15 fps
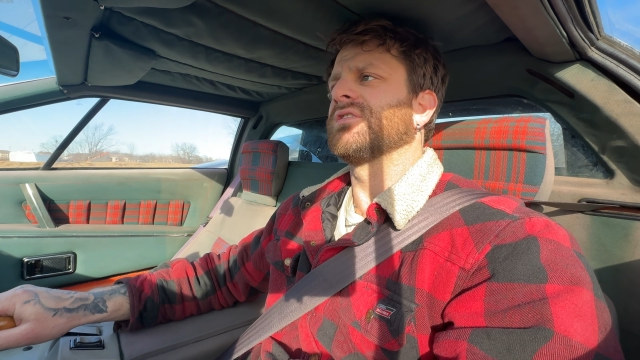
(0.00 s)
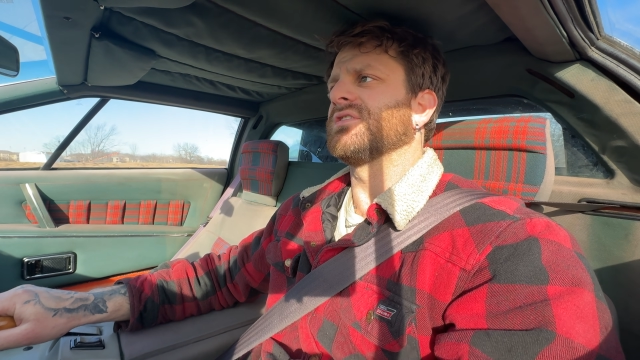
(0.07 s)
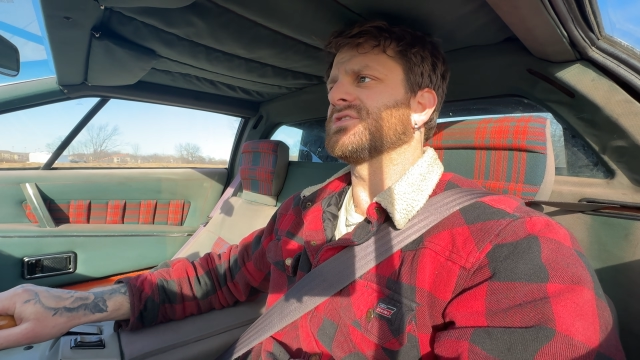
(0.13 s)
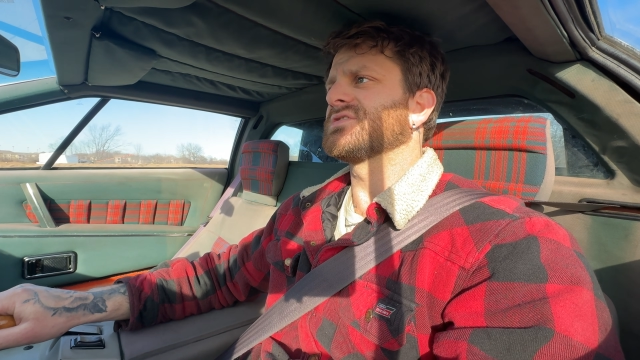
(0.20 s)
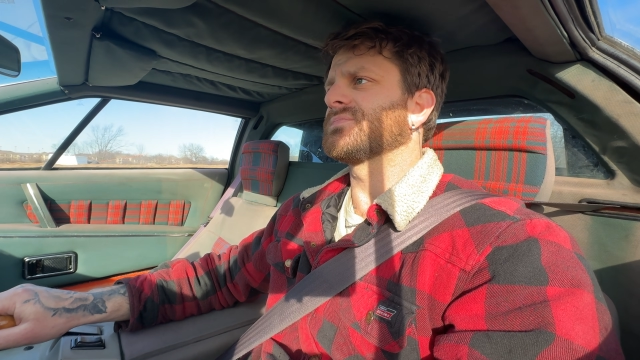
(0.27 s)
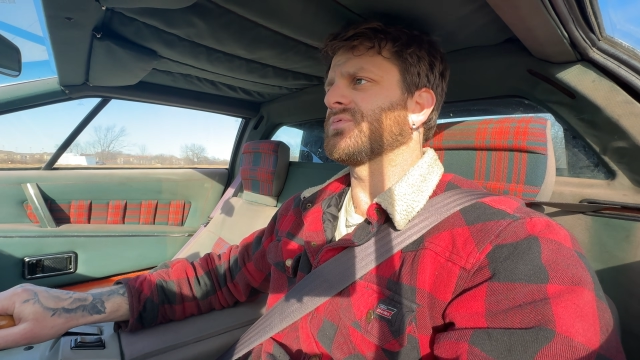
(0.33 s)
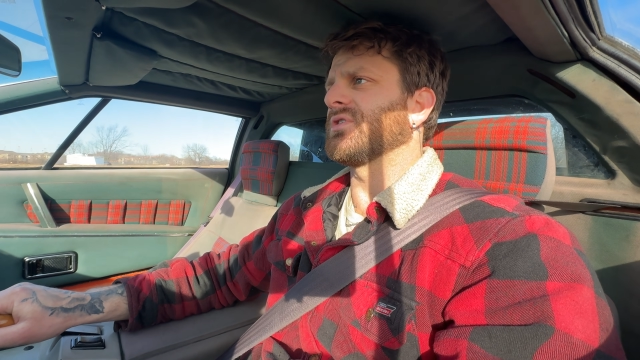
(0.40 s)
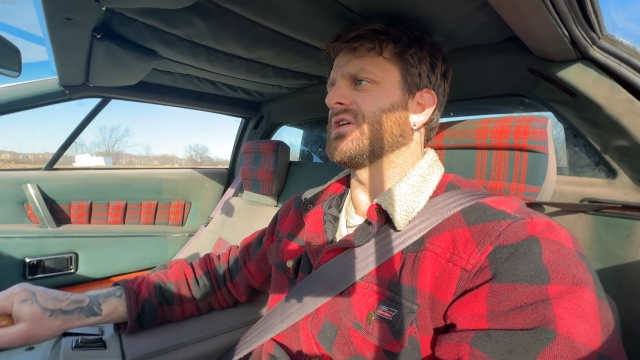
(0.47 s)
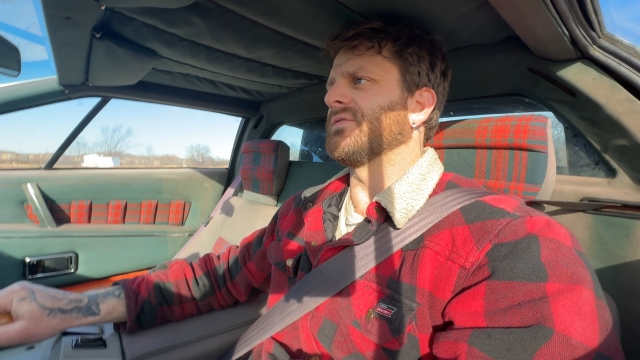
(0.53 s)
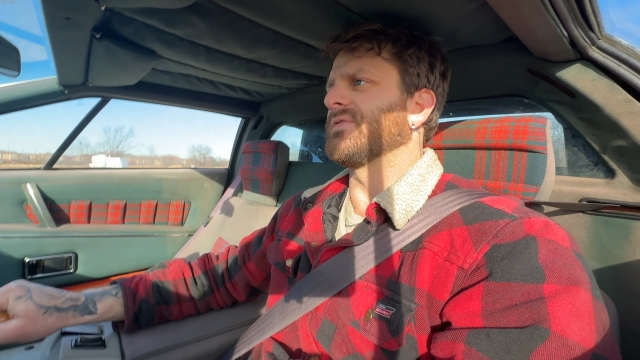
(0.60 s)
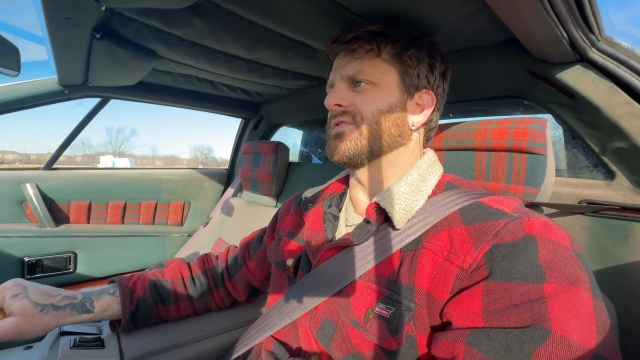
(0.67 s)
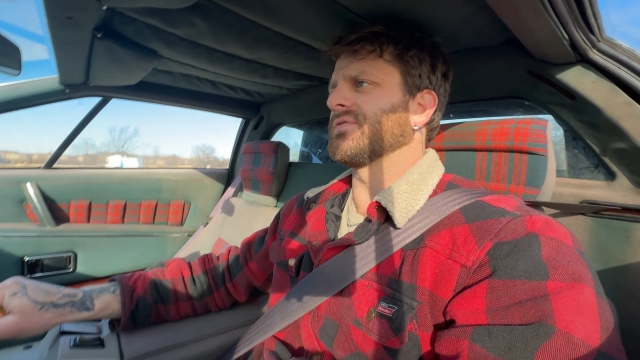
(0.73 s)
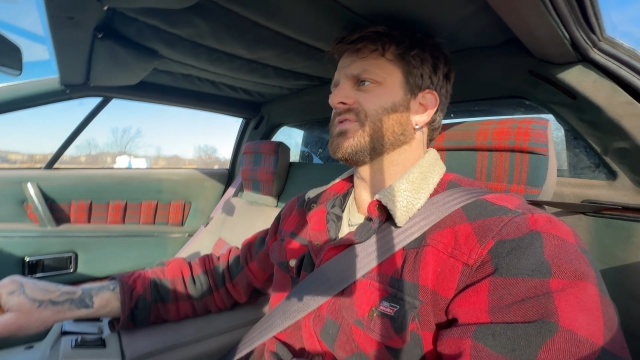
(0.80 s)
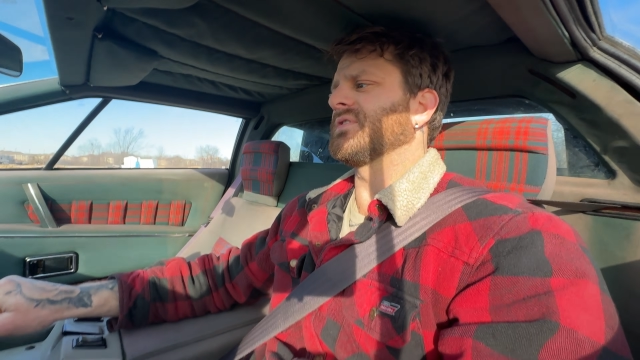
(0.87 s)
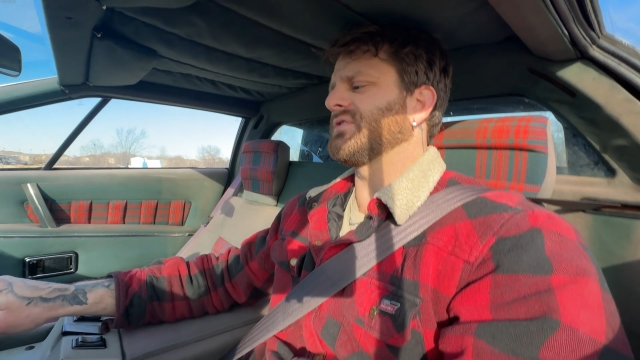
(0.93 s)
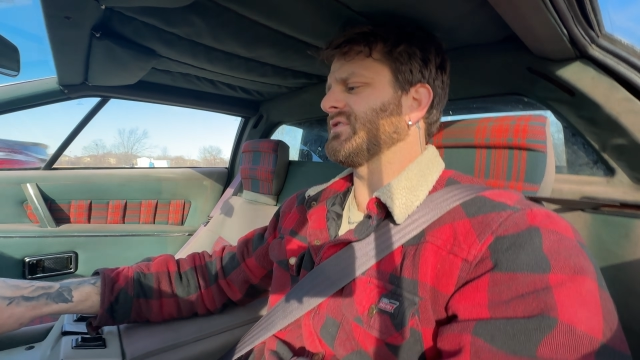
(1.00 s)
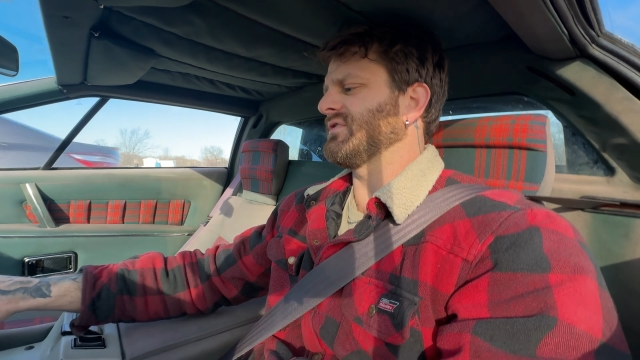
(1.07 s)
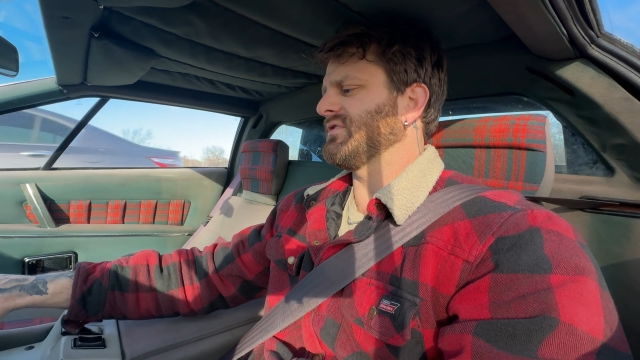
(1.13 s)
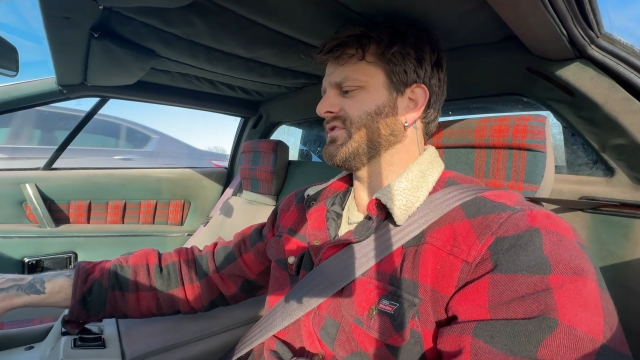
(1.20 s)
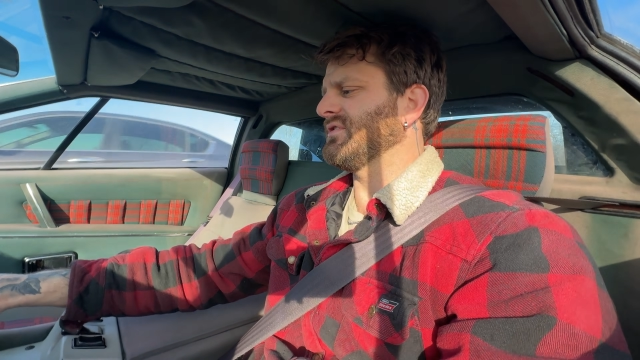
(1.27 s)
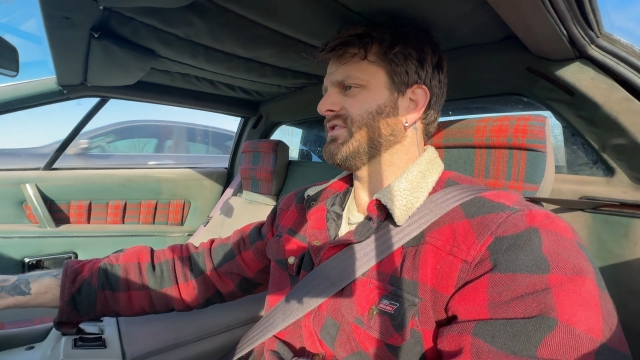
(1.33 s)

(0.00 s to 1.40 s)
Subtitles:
Let's pray for third.